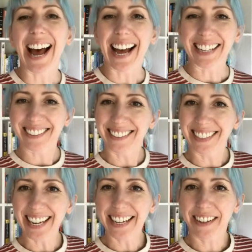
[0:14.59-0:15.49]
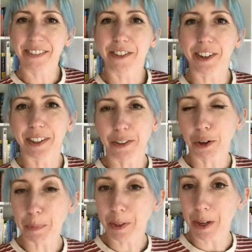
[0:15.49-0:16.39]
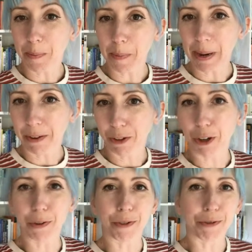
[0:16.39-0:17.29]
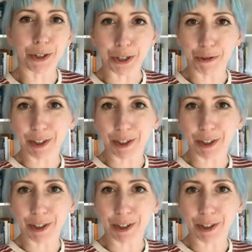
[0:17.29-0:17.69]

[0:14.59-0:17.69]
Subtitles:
and today I've got a top tip about tone of voice,